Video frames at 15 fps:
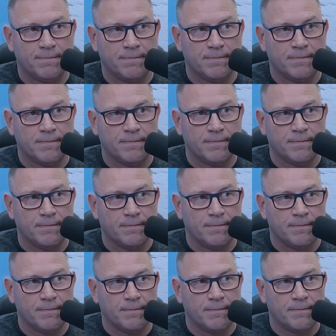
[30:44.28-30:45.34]

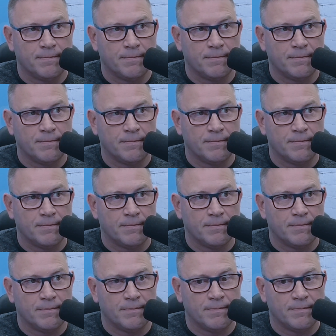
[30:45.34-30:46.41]

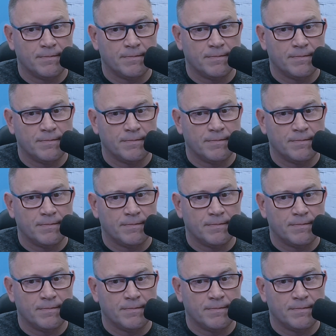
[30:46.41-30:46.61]
Nobody speaks.